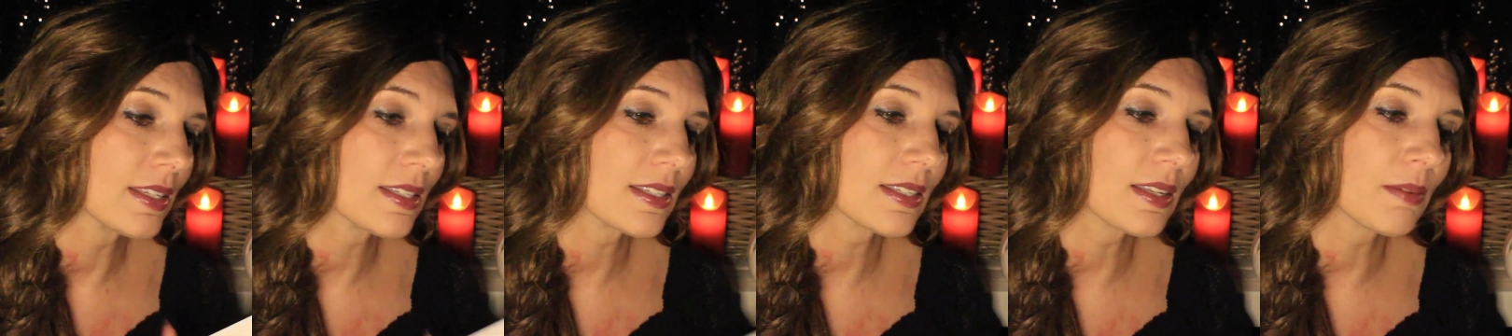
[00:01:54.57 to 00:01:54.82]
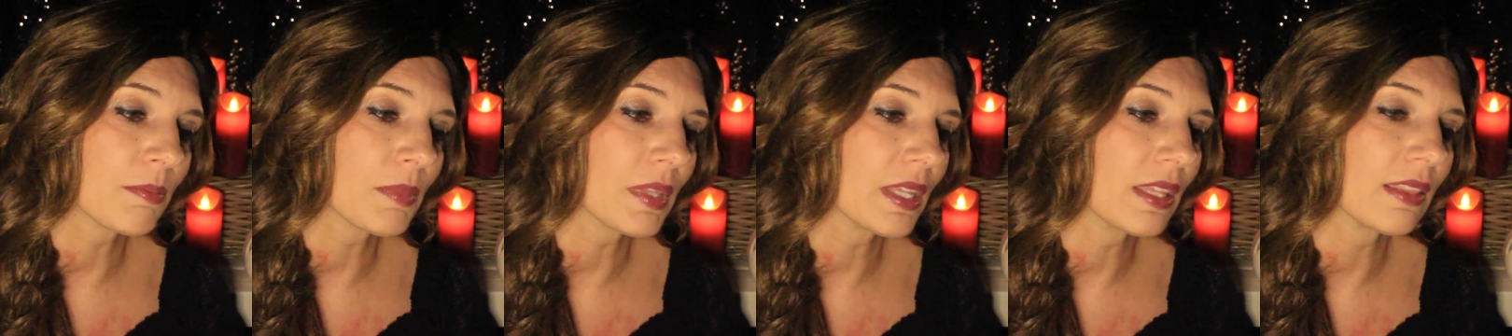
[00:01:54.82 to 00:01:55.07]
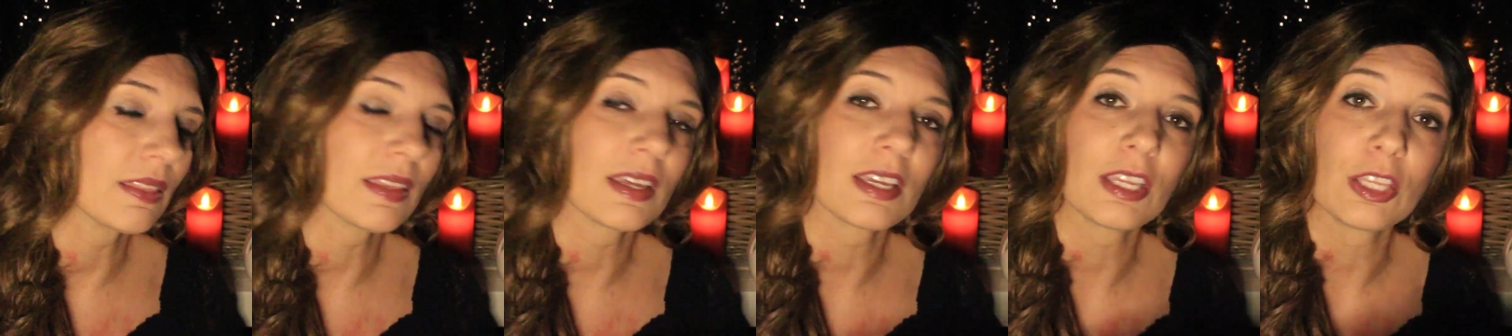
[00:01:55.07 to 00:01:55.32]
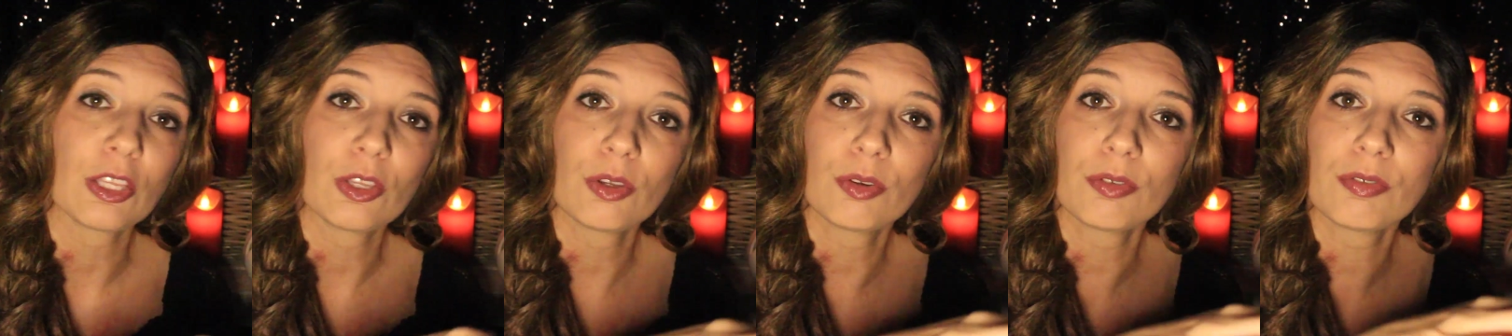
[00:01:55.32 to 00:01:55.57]
Something
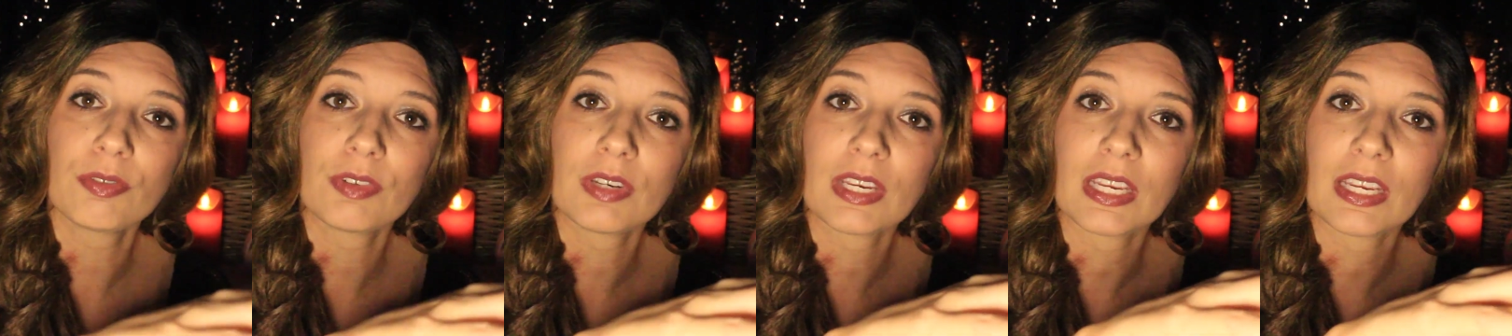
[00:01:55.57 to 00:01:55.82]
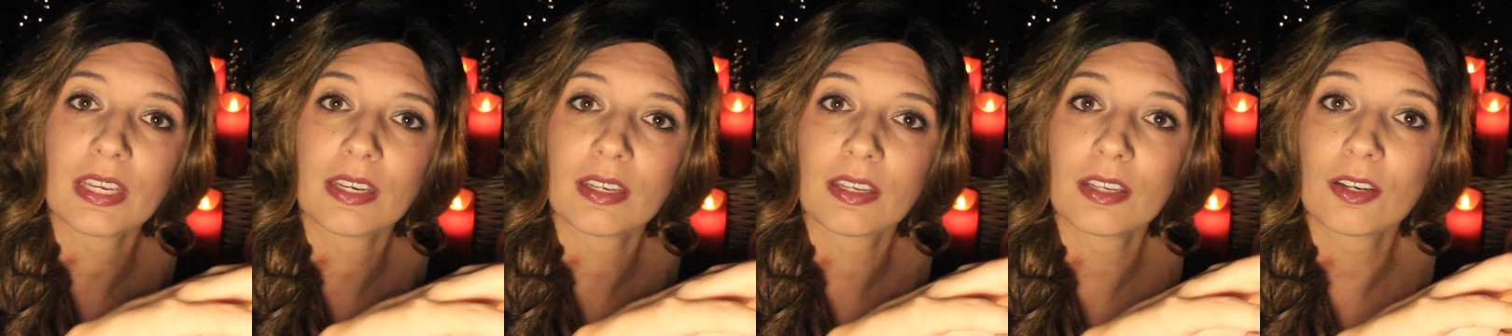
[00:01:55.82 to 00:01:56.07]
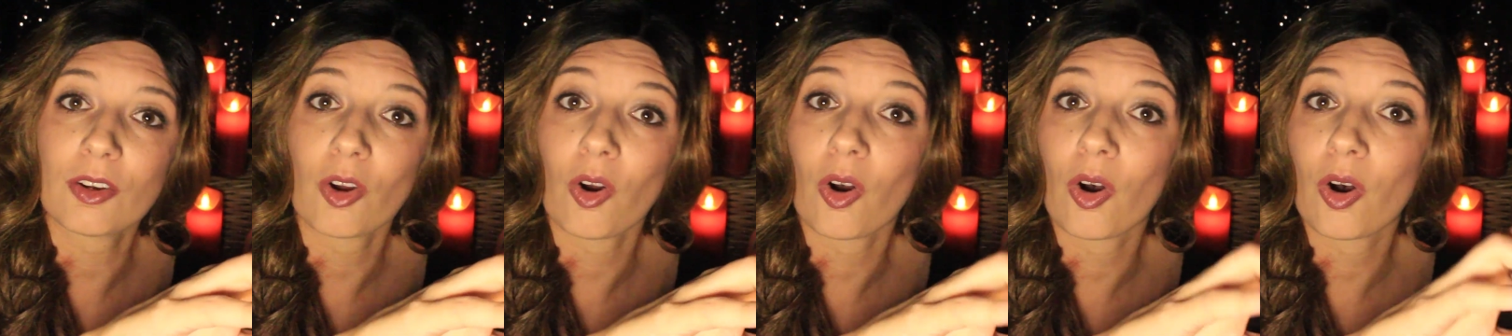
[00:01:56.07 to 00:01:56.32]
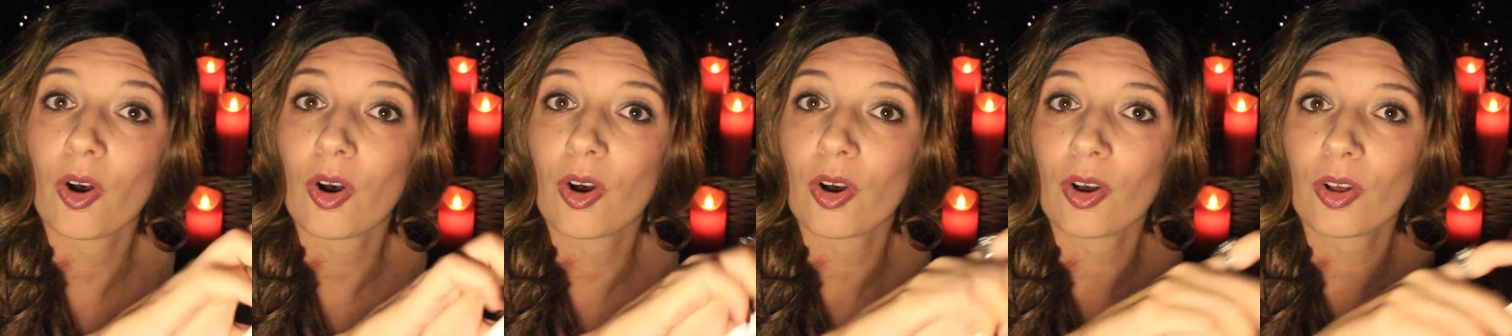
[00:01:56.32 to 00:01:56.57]
that you've needed
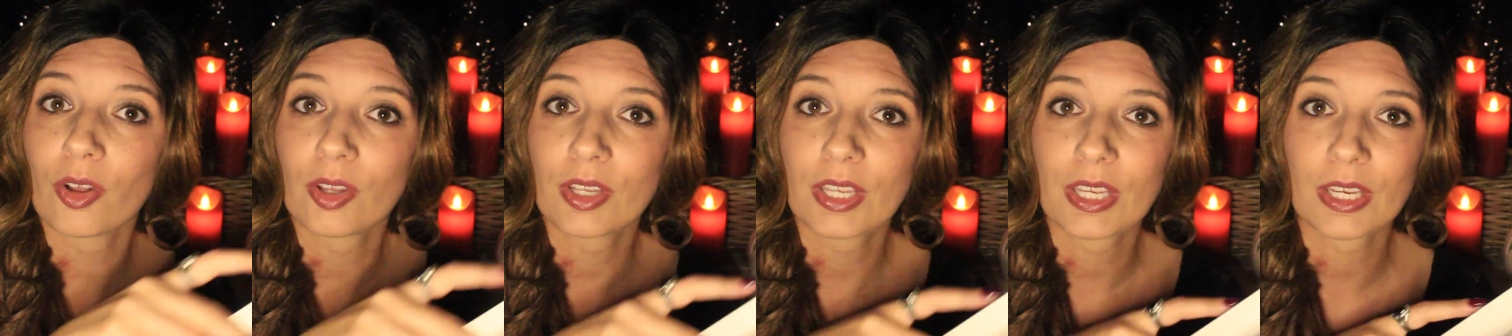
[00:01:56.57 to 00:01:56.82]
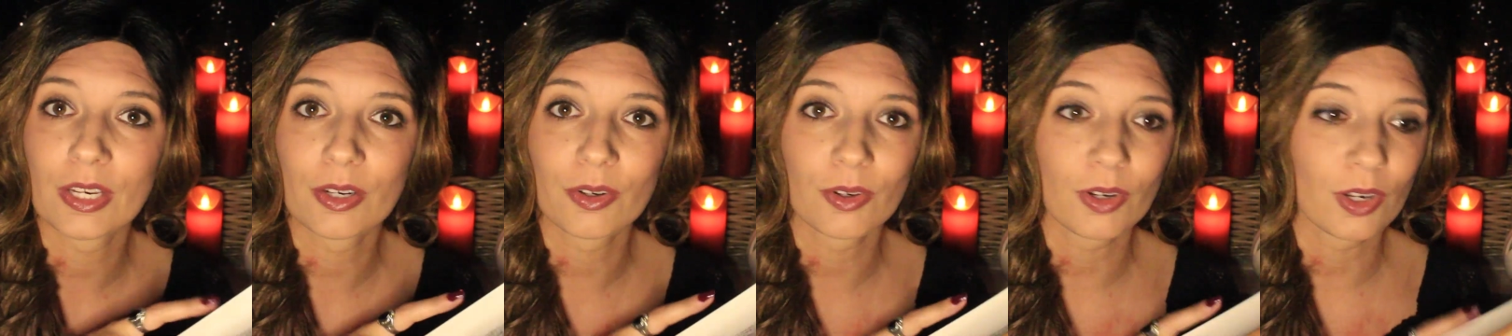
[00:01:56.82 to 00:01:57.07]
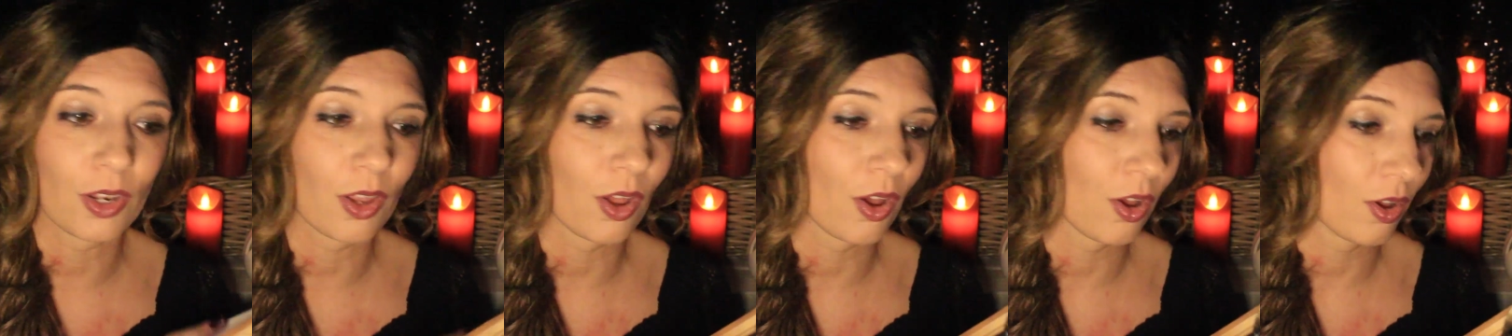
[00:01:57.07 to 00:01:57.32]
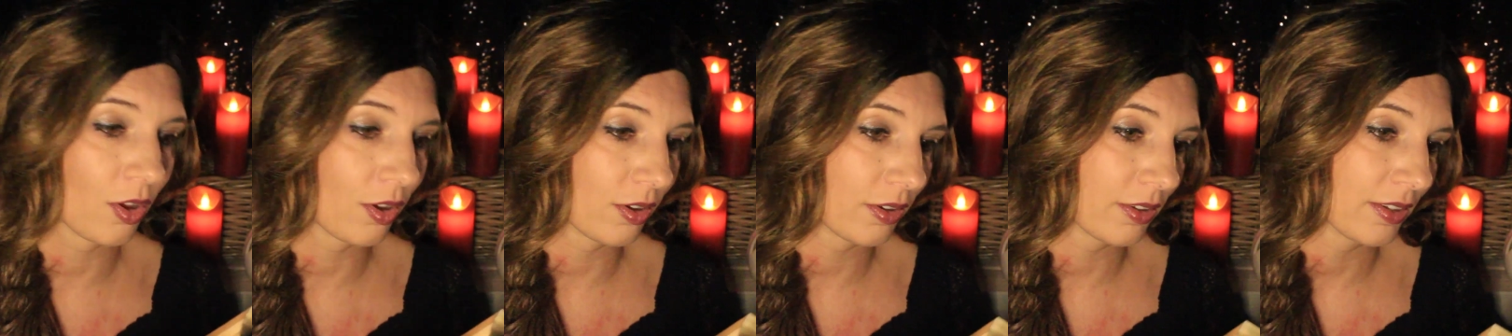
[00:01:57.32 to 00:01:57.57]
all year
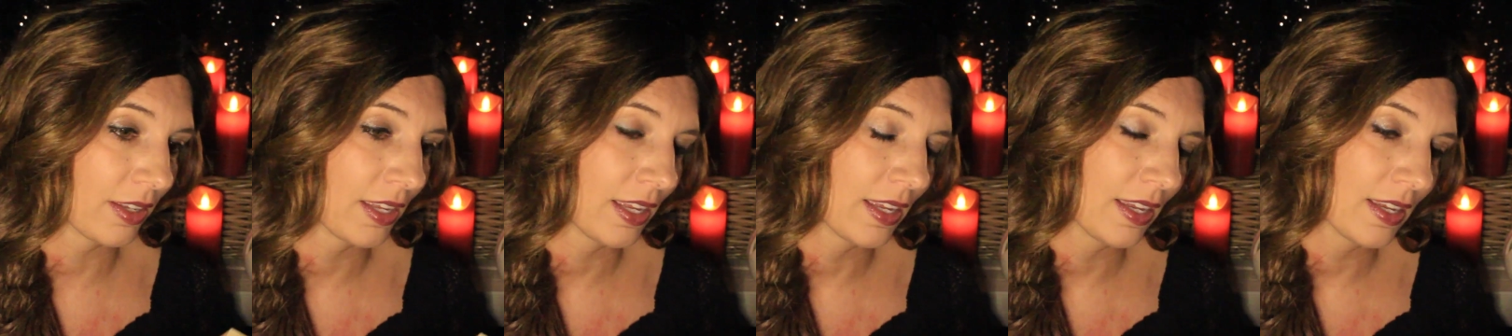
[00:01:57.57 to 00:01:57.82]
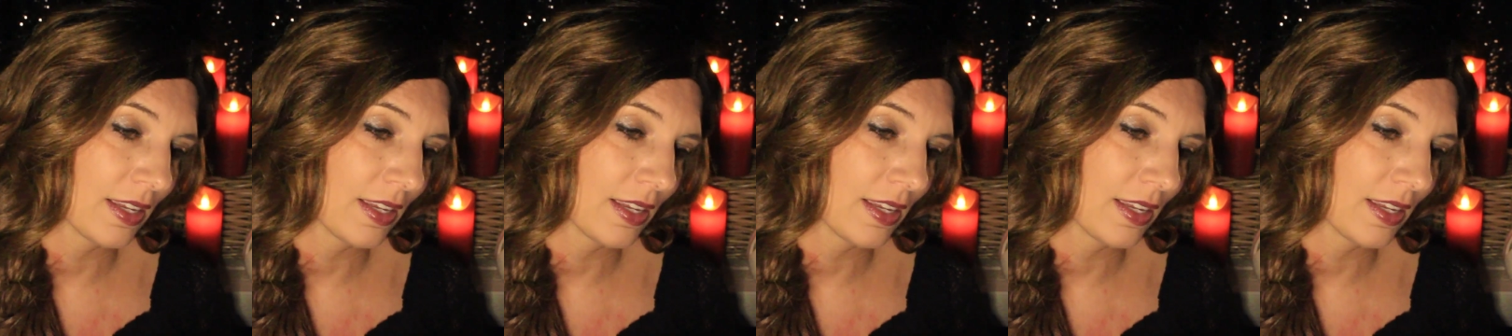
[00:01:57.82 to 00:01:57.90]
long.